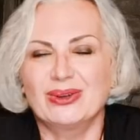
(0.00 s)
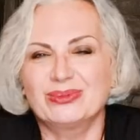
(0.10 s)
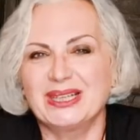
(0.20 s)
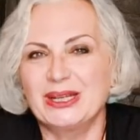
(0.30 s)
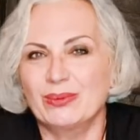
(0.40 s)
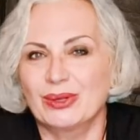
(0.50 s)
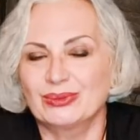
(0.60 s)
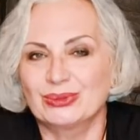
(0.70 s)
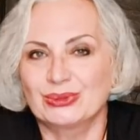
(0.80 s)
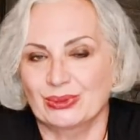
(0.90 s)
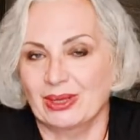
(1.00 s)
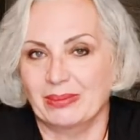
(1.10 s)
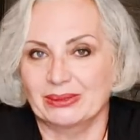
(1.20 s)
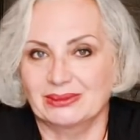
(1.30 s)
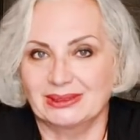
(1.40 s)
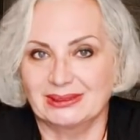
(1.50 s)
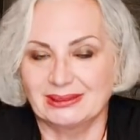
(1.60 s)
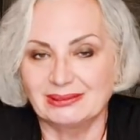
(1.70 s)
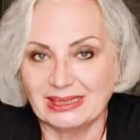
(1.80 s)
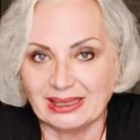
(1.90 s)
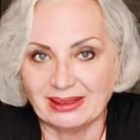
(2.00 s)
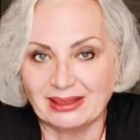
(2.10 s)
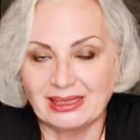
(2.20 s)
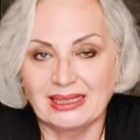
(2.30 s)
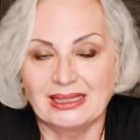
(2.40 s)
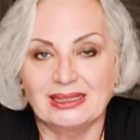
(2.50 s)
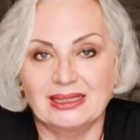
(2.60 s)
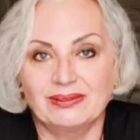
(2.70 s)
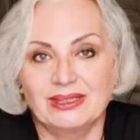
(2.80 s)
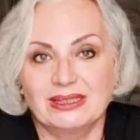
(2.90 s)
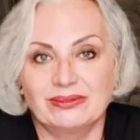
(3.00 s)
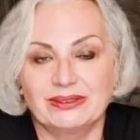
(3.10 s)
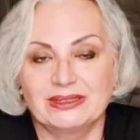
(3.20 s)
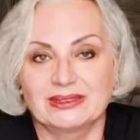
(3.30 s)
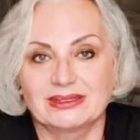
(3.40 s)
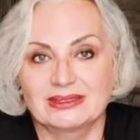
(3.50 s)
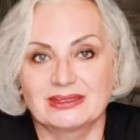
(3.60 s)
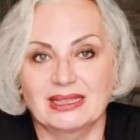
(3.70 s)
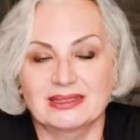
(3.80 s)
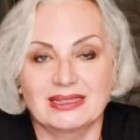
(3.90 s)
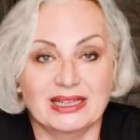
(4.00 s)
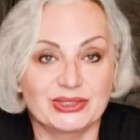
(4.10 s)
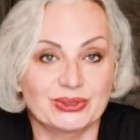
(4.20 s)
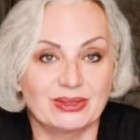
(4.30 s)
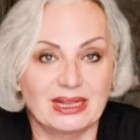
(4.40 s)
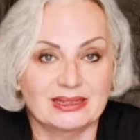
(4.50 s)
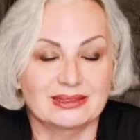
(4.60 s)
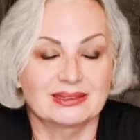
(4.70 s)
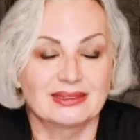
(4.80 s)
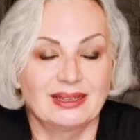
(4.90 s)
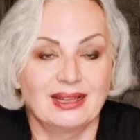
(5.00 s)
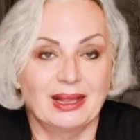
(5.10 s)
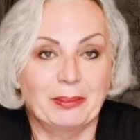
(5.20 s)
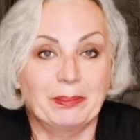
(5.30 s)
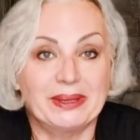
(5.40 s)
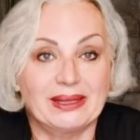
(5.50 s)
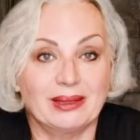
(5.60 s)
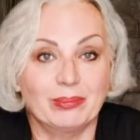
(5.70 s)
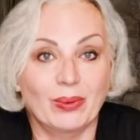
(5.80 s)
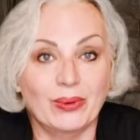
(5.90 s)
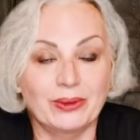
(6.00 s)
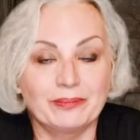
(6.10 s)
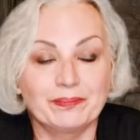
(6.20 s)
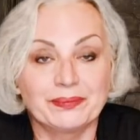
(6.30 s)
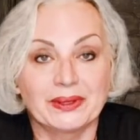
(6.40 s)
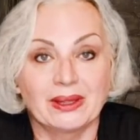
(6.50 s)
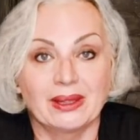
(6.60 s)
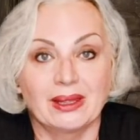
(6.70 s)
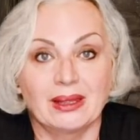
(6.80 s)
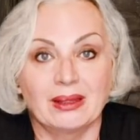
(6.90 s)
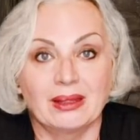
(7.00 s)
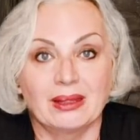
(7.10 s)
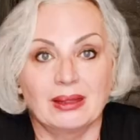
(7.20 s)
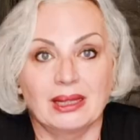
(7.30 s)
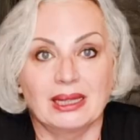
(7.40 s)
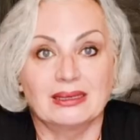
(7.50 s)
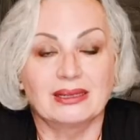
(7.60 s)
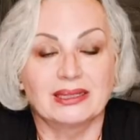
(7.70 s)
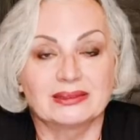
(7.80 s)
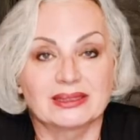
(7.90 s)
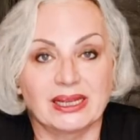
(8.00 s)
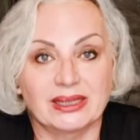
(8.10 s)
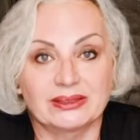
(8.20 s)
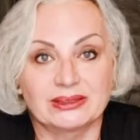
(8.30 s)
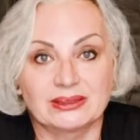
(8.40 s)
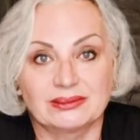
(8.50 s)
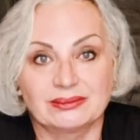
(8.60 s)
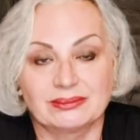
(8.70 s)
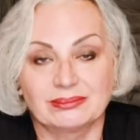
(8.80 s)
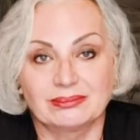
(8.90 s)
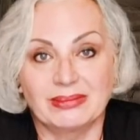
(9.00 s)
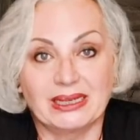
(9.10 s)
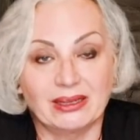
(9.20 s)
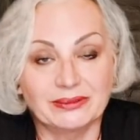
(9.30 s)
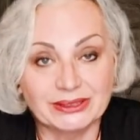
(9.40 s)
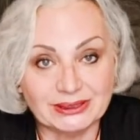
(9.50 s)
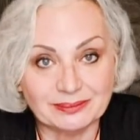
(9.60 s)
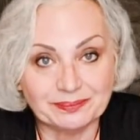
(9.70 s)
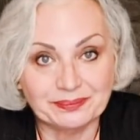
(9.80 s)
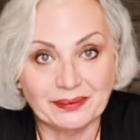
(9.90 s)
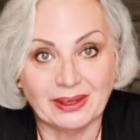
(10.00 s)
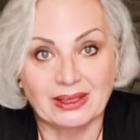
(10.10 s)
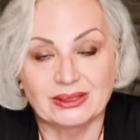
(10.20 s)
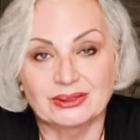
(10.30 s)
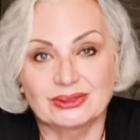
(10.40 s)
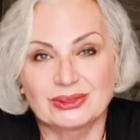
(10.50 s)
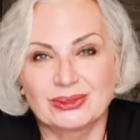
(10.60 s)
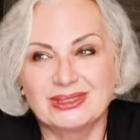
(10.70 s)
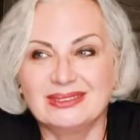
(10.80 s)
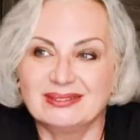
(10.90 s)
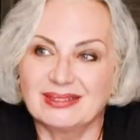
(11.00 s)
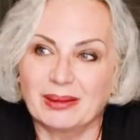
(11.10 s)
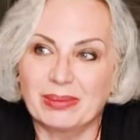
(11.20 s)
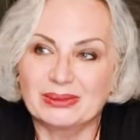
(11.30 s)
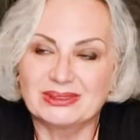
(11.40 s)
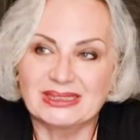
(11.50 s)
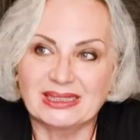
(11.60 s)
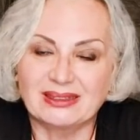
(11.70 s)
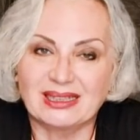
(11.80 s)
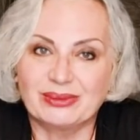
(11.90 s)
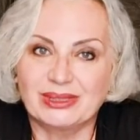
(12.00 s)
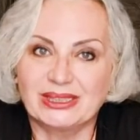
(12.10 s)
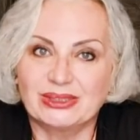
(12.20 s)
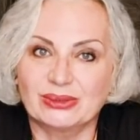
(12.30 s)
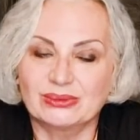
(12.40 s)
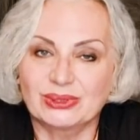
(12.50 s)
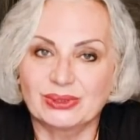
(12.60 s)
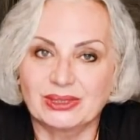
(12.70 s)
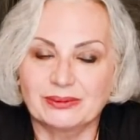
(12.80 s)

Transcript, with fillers: really want to talk about death, even if it's as natural as being born. And that scares many of us. So about death, I really don't talk